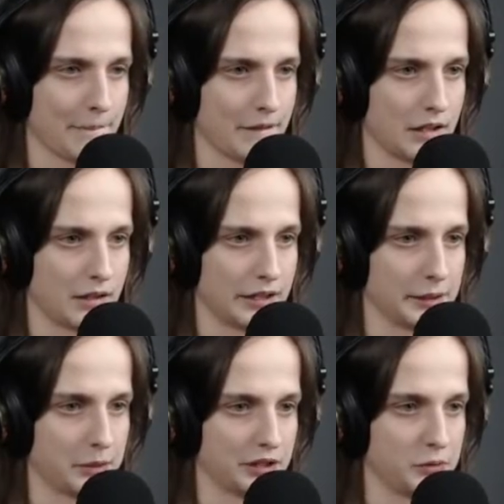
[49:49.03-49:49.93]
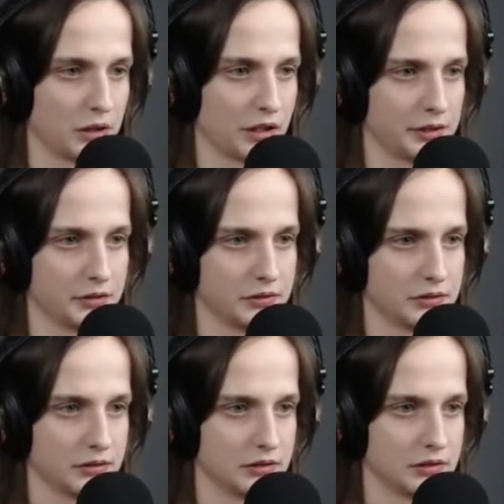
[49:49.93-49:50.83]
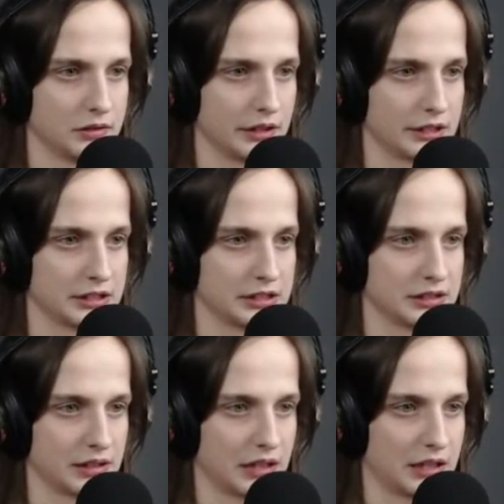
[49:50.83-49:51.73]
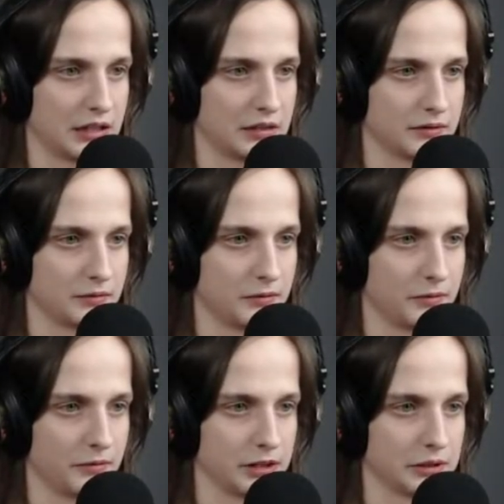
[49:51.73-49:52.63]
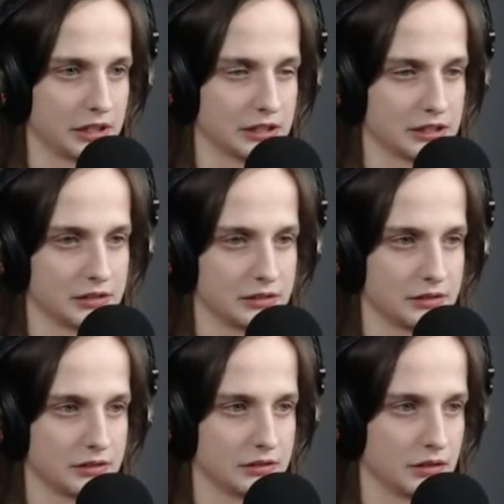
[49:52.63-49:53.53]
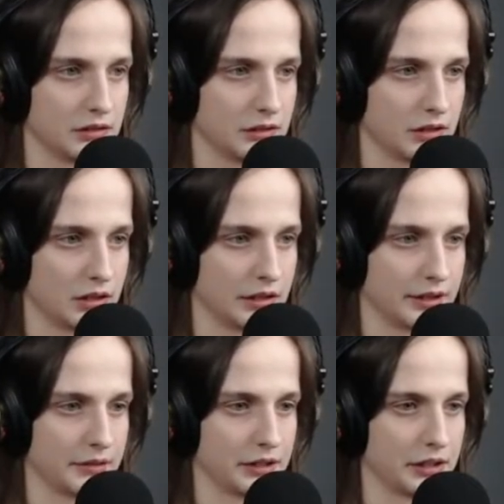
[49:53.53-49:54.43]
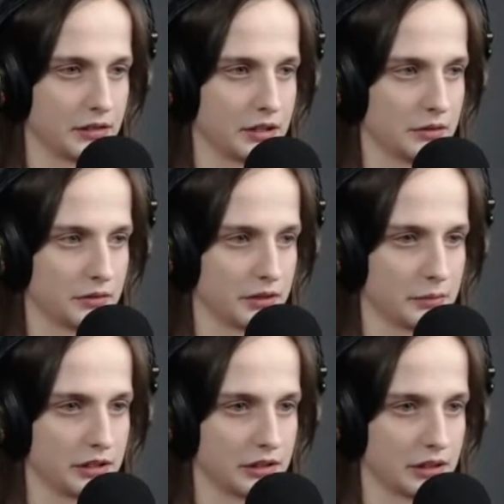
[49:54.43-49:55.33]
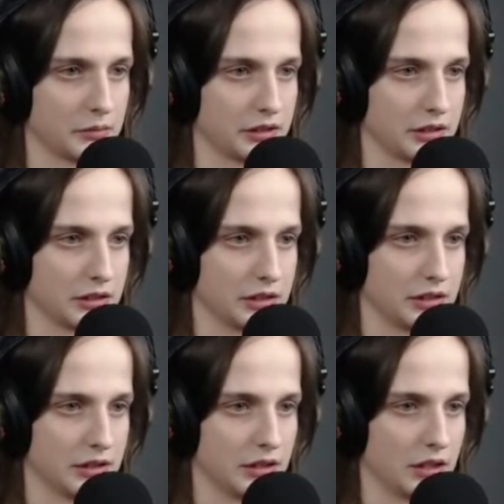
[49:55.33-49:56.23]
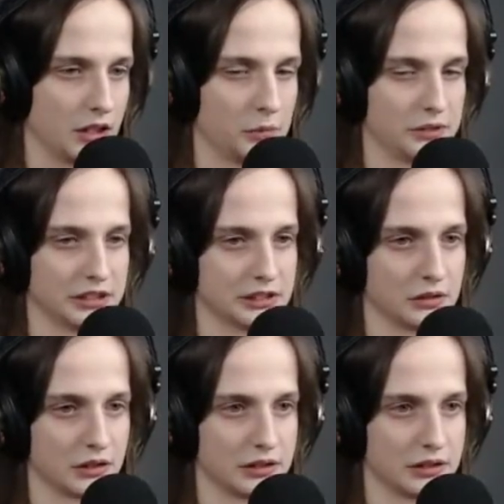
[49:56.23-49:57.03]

All right, Barney, where are you? Okay, kind of following us. All right, there we go. Now come here, come here. Open this door.